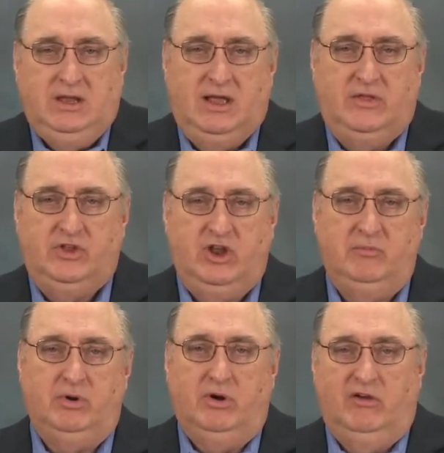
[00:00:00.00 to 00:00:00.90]
Now, the
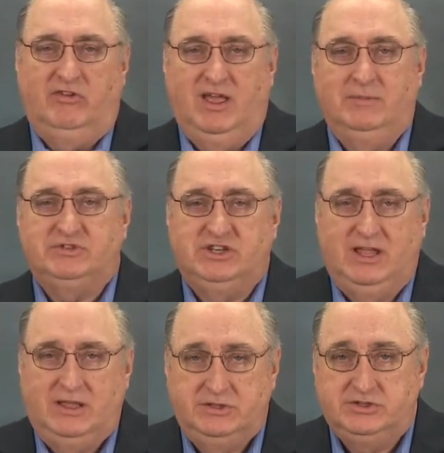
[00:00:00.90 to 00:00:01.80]
number of
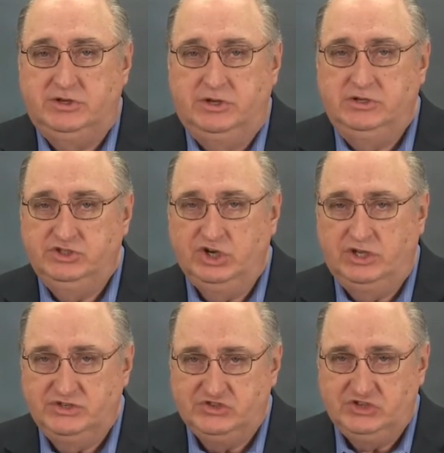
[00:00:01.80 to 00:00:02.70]
lampstands
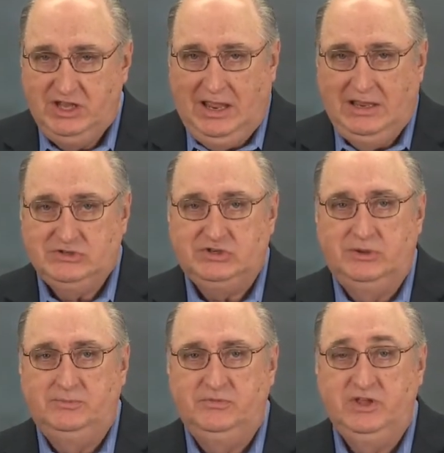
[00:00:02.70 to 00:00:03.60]
John sees
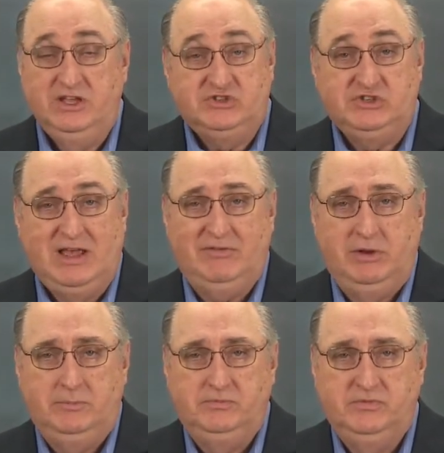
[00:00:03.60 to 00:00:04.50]
is
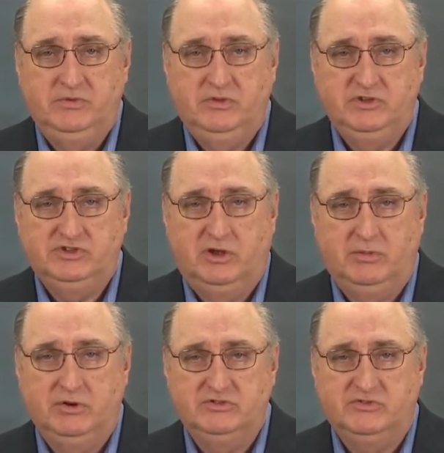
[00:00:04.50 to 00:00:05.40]
seven. This
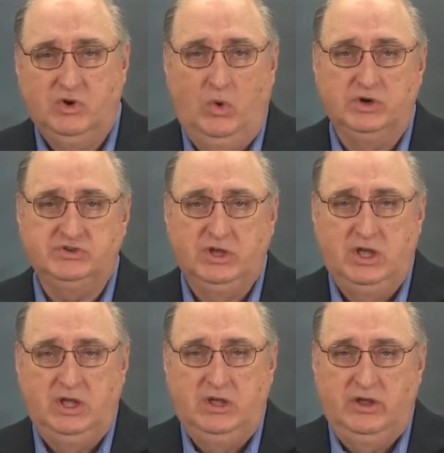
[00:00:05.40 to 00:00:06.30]
number is, of course,
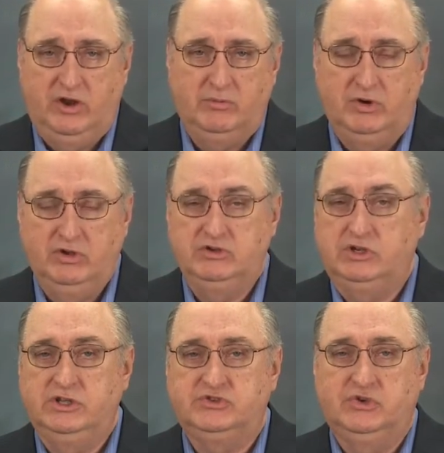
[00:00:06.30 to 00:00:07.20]
a number
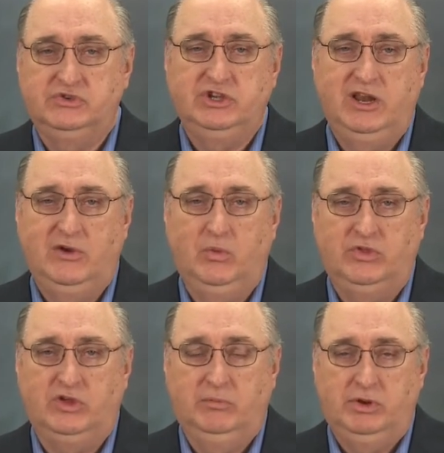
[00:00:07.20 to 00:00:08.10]
usually associated
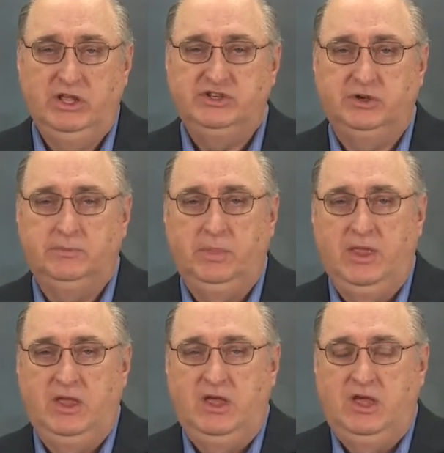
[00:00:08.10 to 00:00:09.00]
with completion.
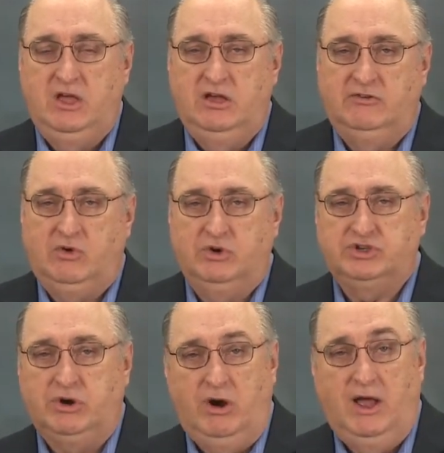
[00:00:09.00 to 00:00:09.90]
Of
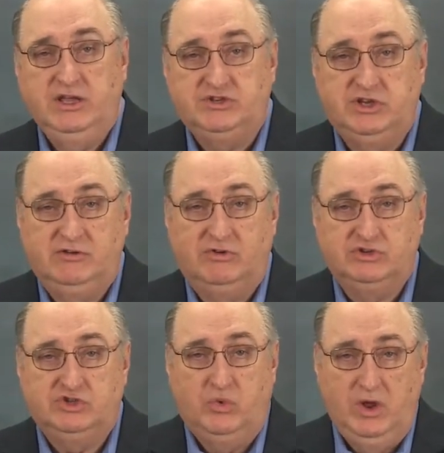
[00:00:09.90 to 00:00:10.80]
course, Christ in
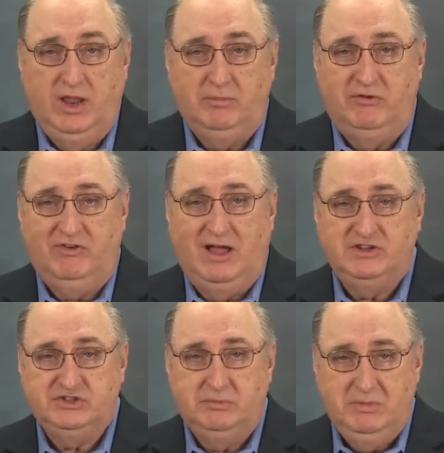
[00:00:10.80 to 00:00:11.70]
verse 20
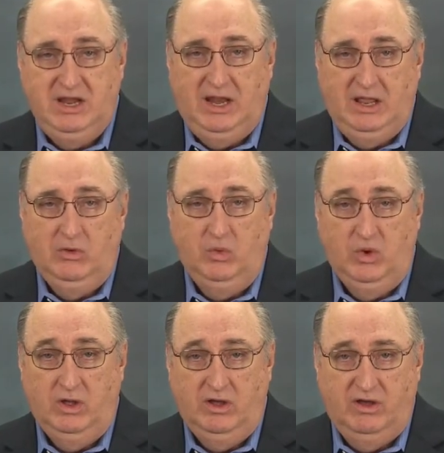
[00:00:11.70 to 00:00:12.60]
provides the meaning
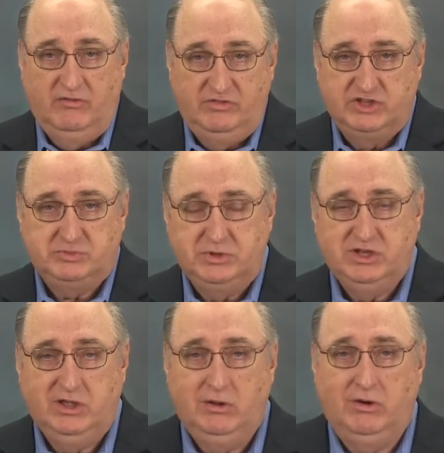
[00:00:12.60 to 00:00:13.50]
of this
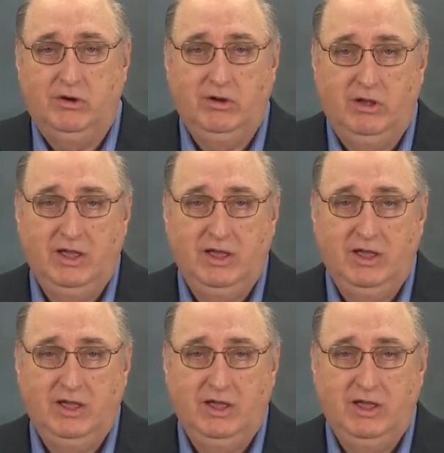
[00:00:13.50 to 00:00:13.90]
particular